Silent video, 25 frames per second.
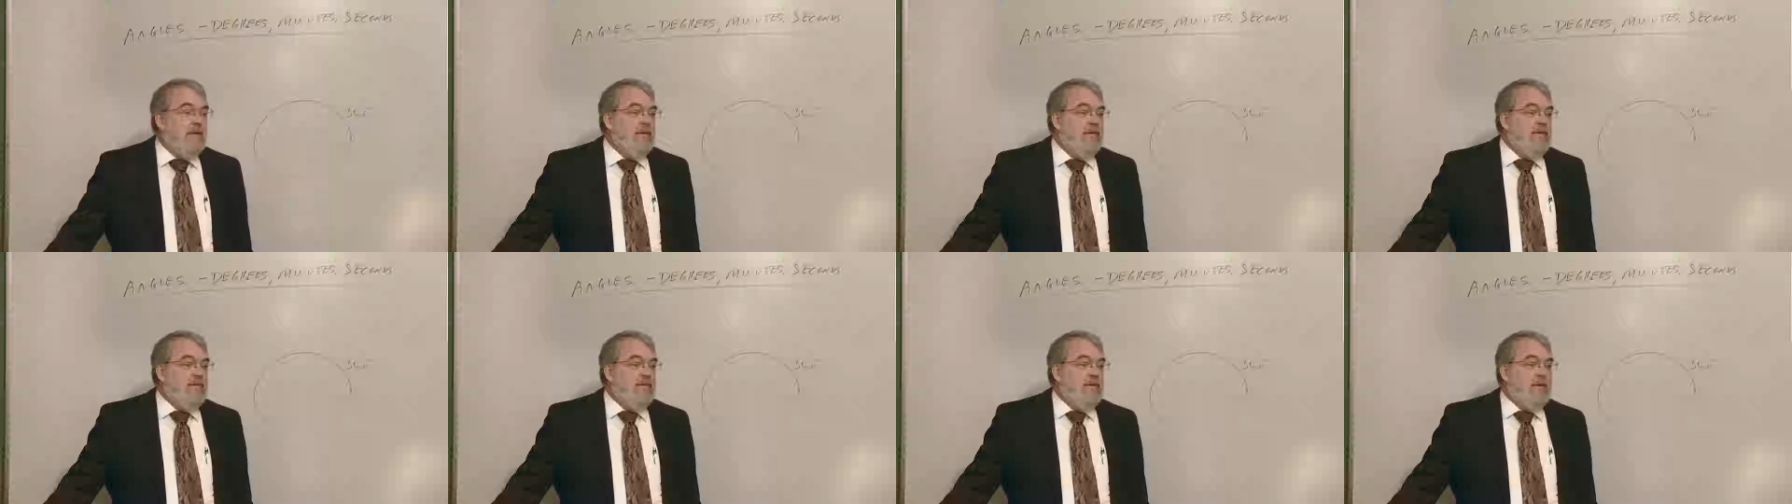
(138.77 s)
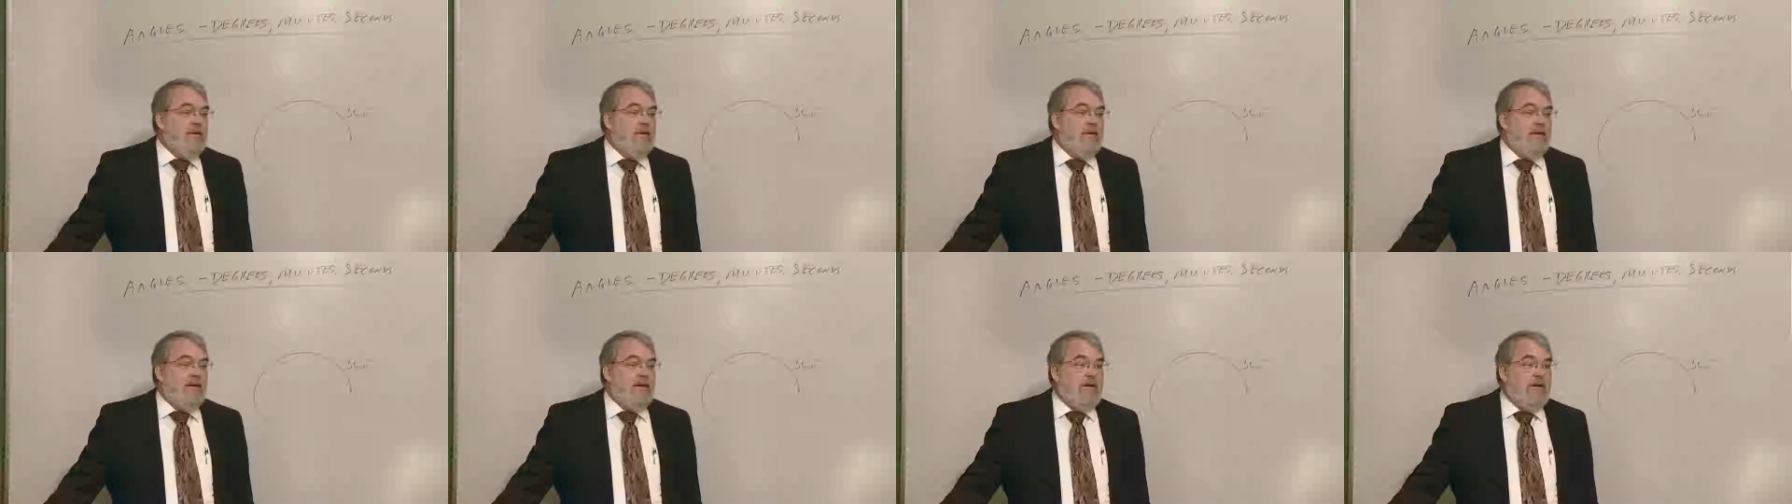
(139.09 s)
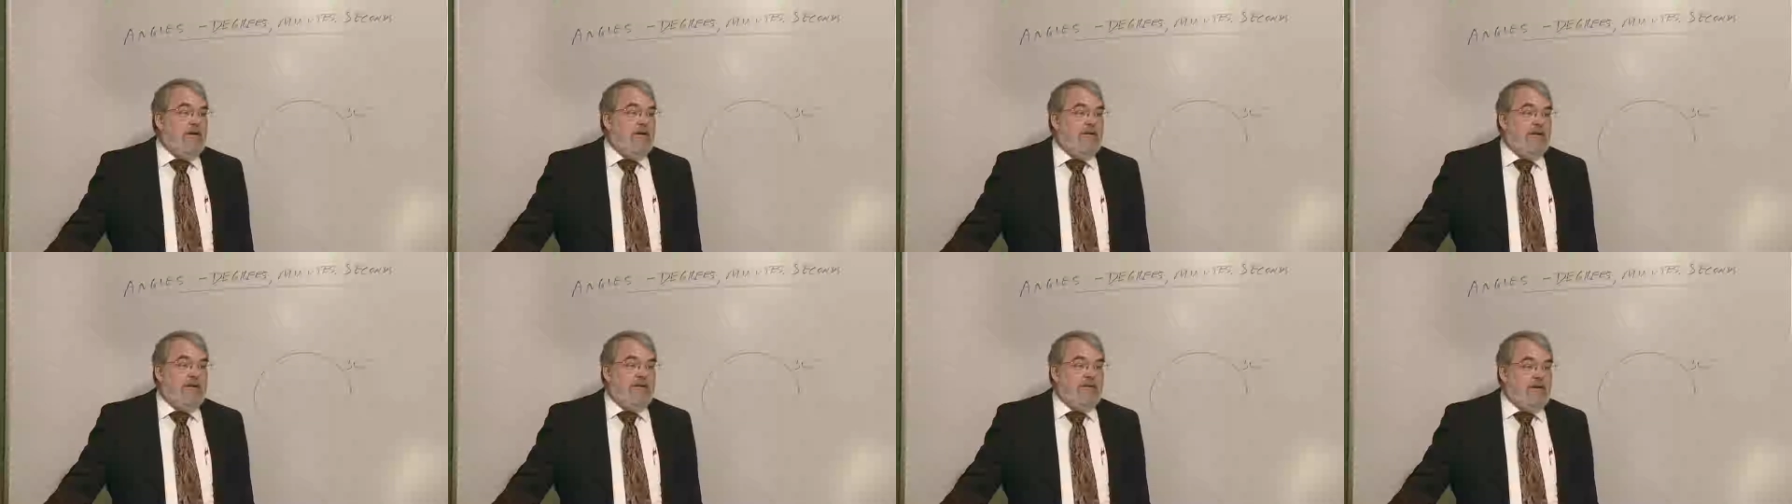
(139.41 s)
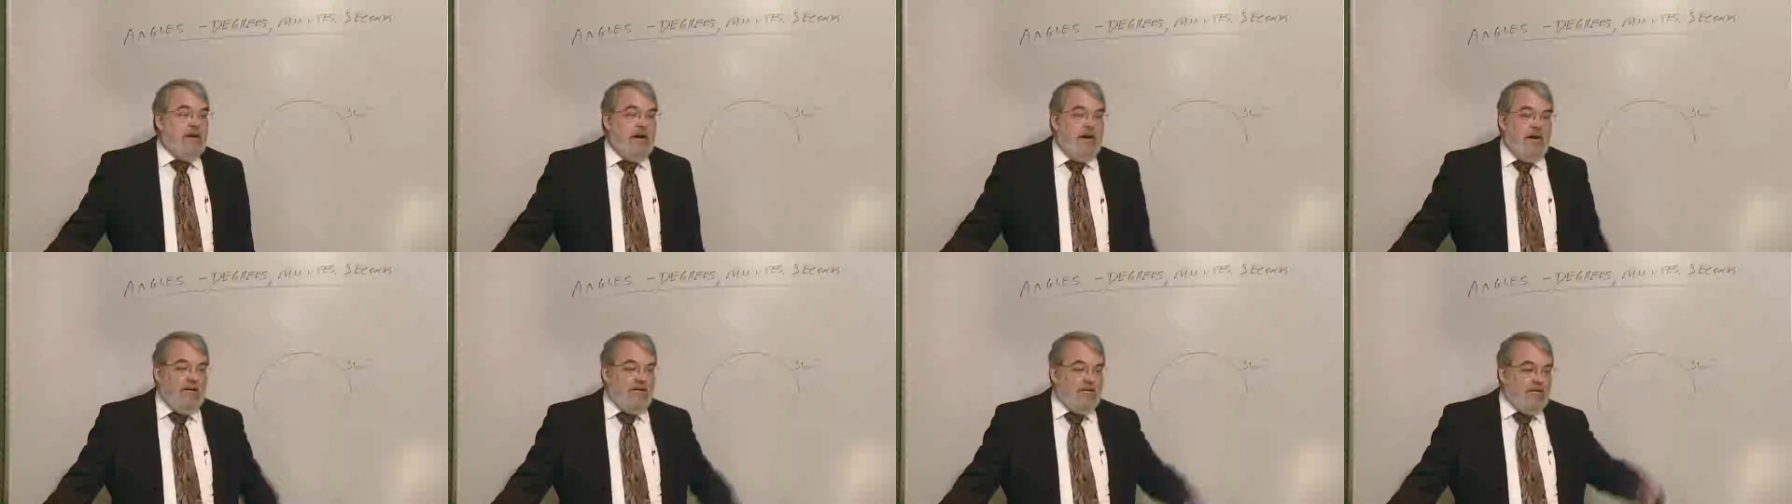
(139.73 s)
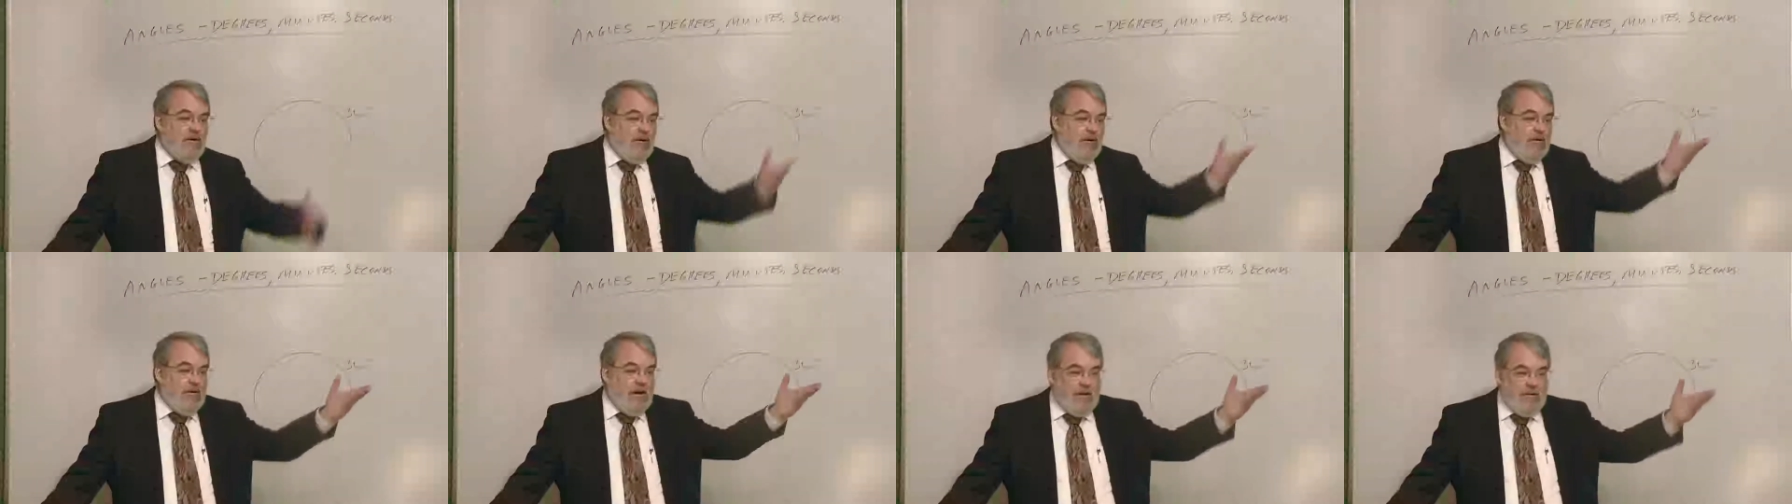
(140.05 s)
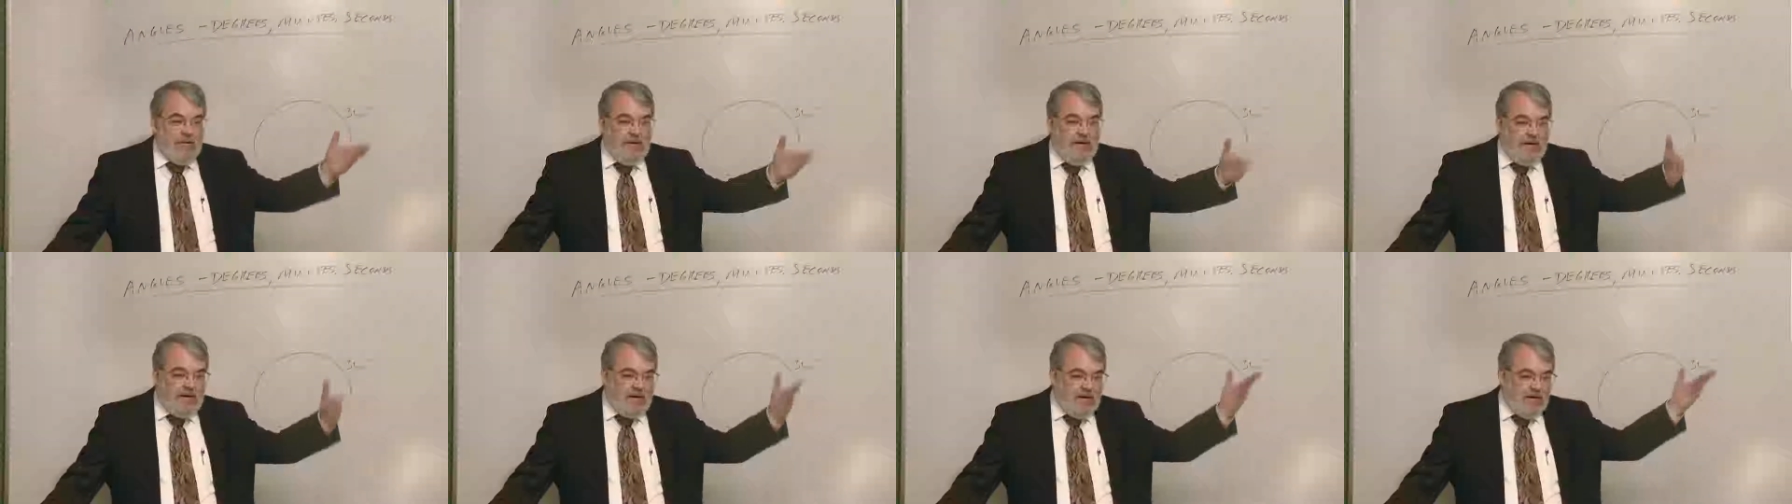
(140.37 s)
So you might say, hey Joe, how
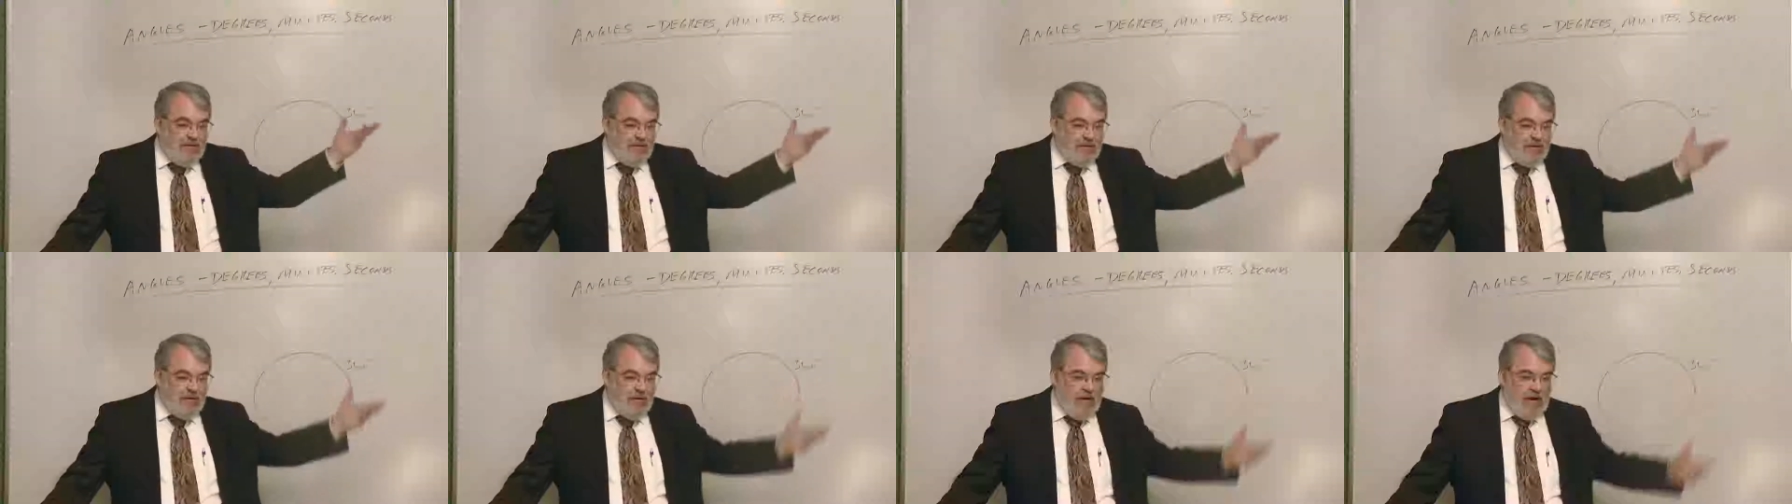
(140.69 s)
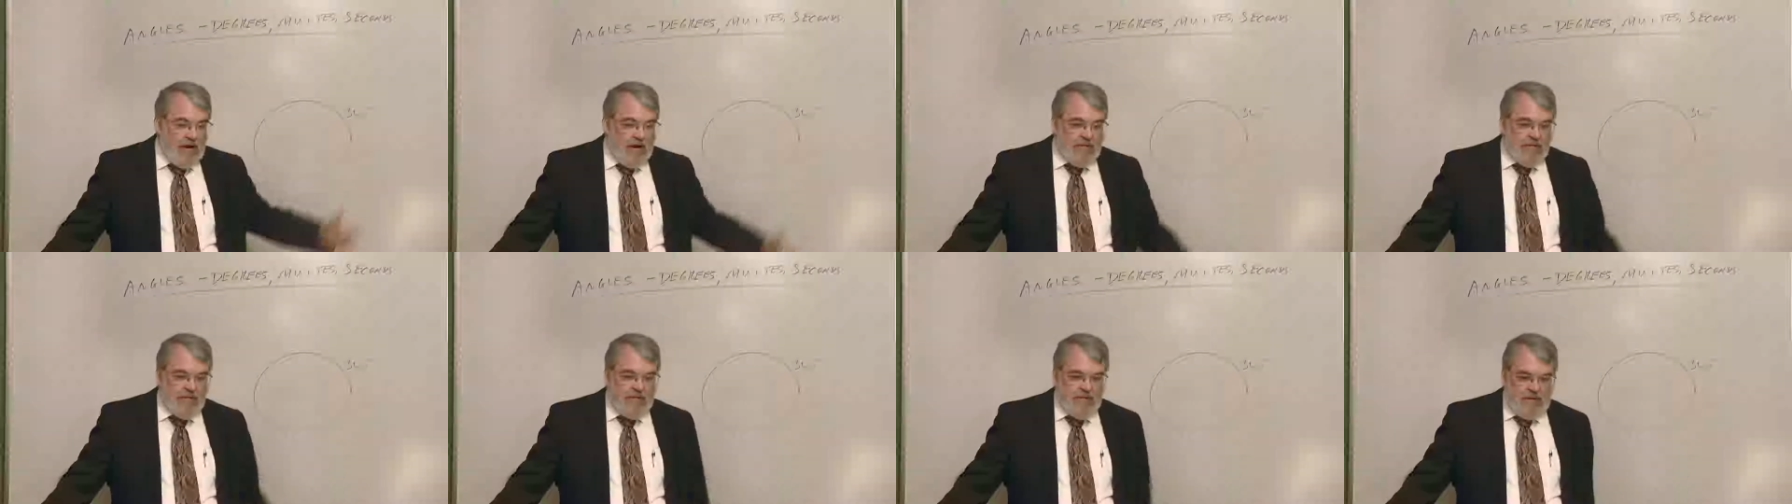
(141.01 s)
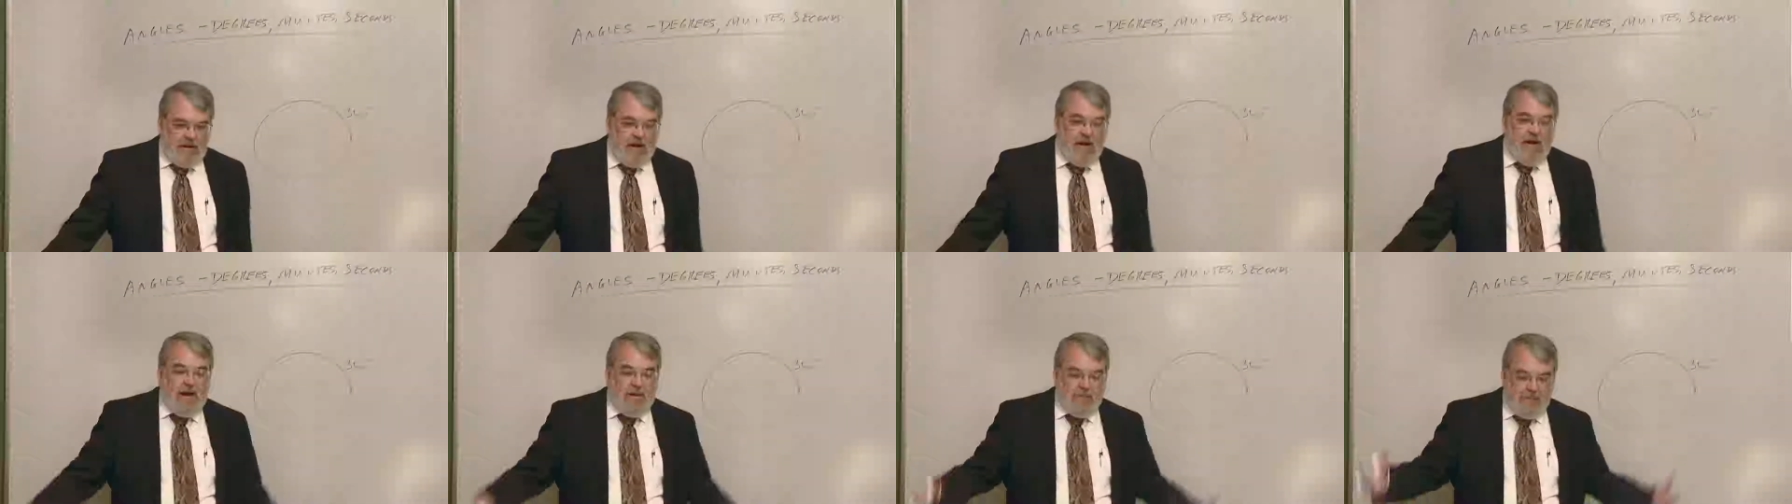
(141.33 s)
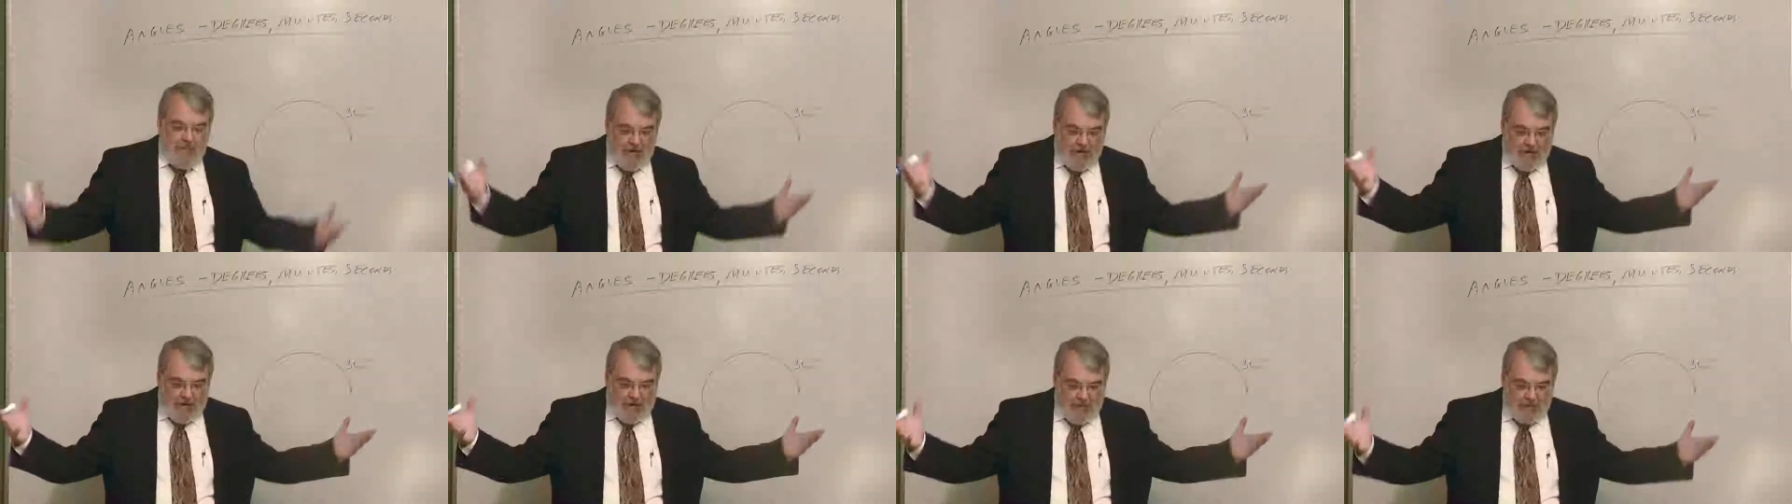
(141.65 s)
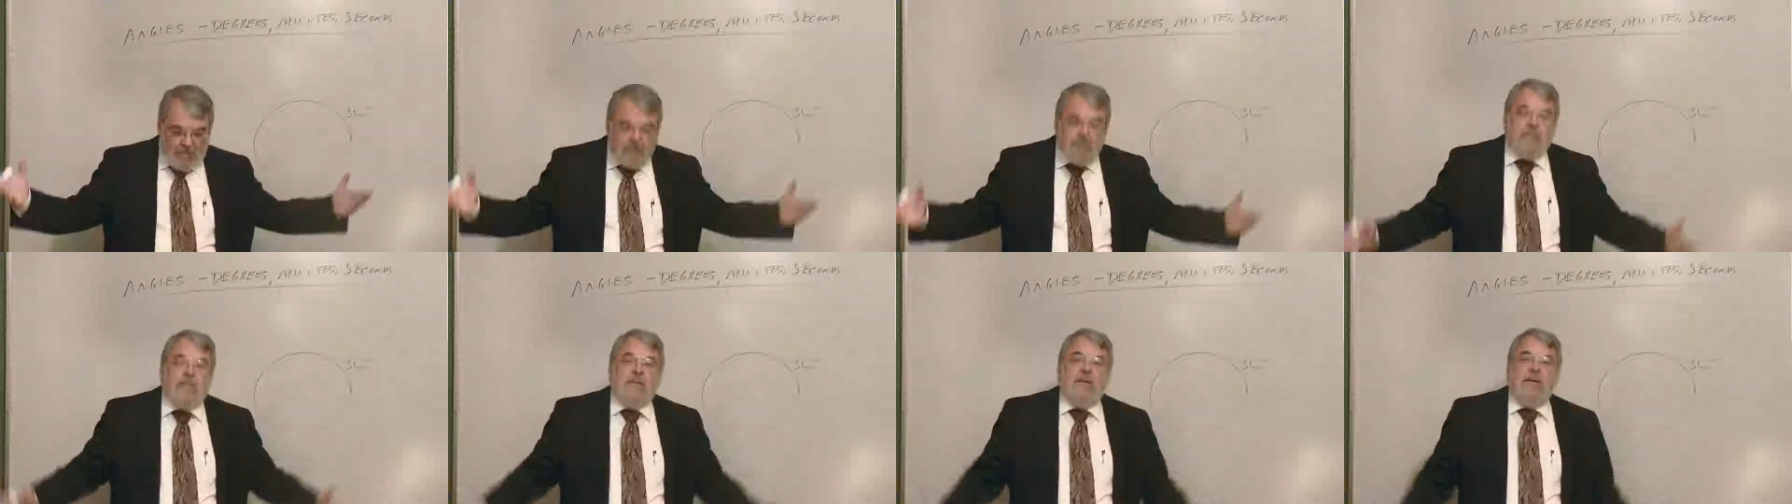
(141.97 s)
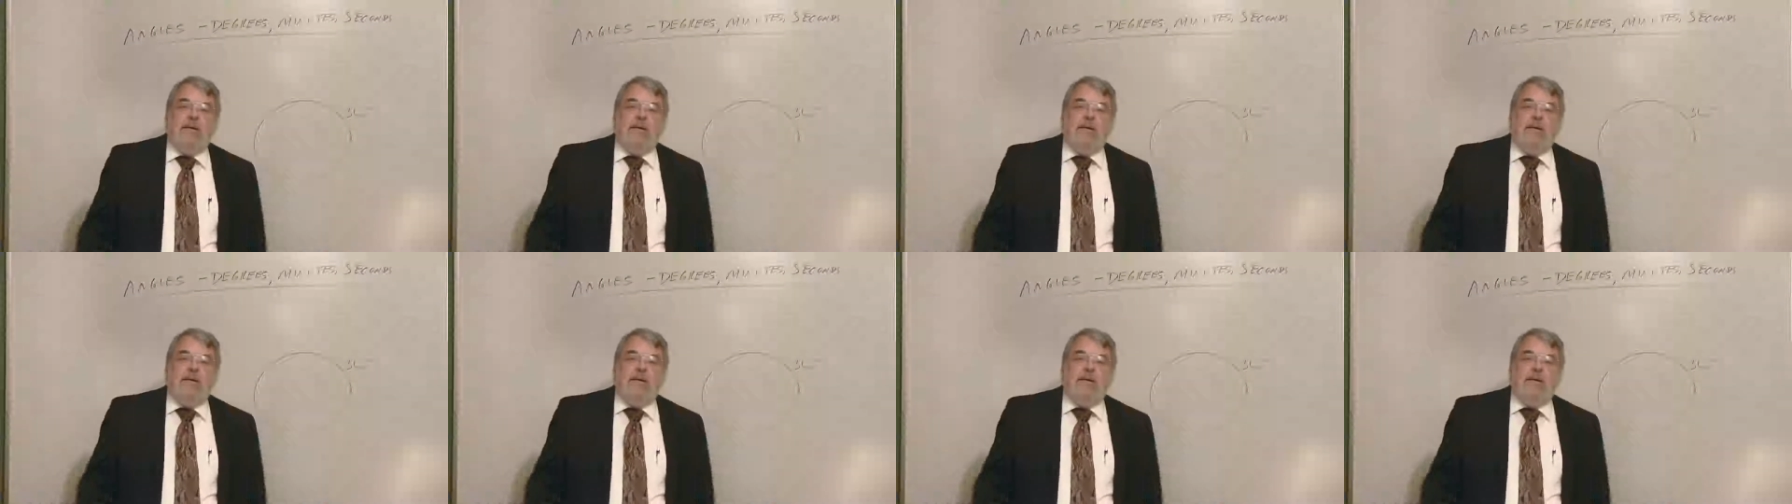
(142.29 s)
many kids do you have? I have many.